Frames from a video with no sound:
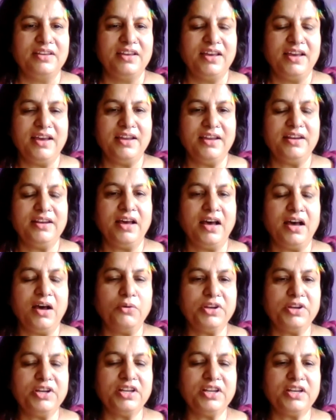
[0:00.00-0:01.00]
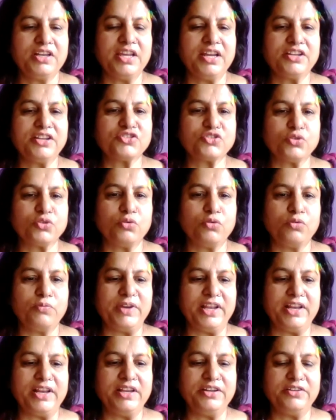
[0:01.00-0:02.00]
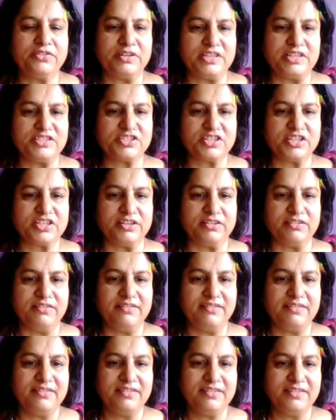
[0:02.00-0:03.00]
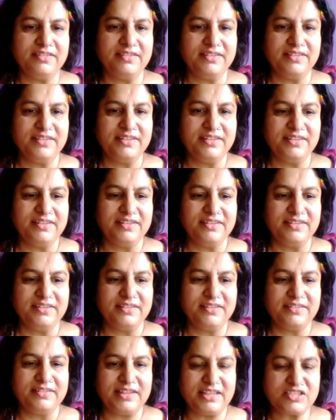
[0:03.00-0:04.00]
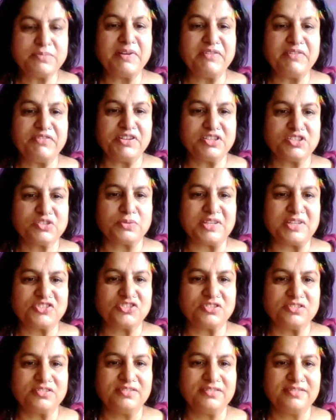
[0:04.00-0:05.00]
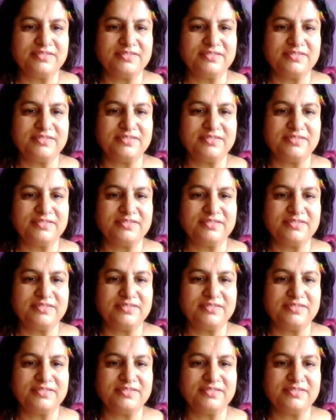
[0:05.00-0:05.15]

And how did it get so well entrenched here? That's my first question.